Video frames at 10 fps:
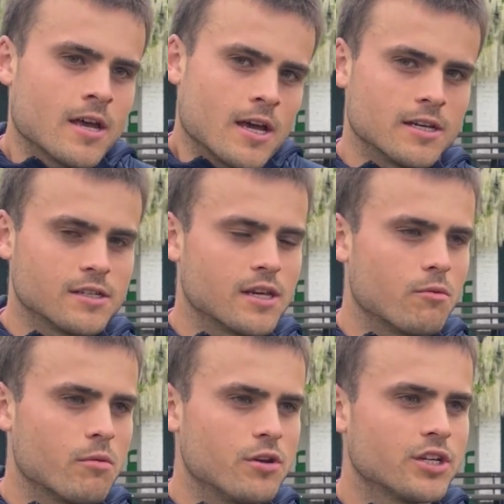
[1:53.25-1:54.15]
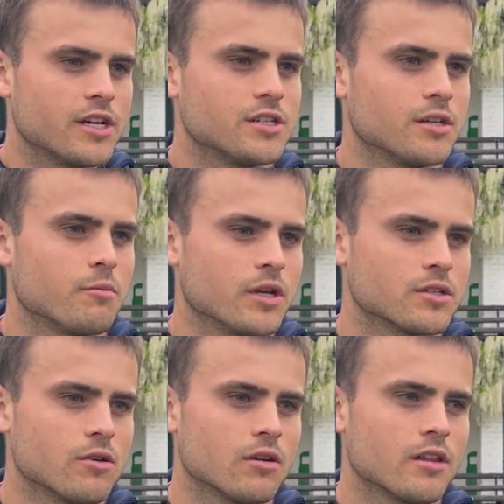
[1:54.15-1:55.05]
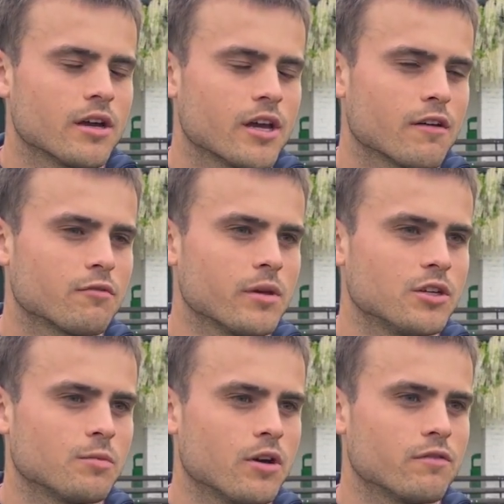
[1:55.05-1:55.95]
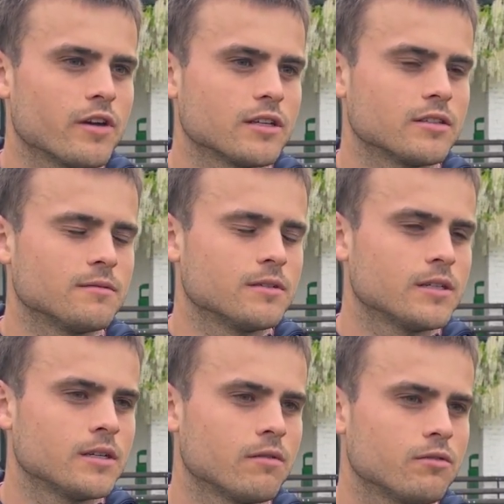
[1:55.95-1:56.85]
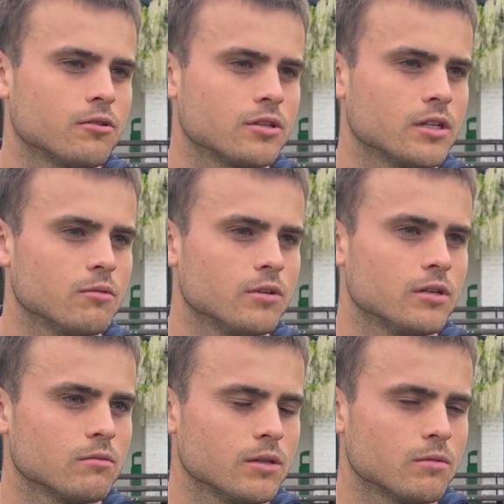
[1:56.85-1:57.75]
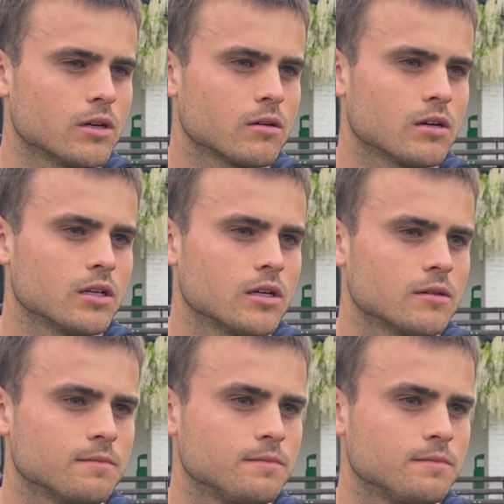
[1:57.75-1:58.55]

as I said, when we're chasing a big total like that, you have to be inch perfect, and, and unfortunately, we, we weren't quite there.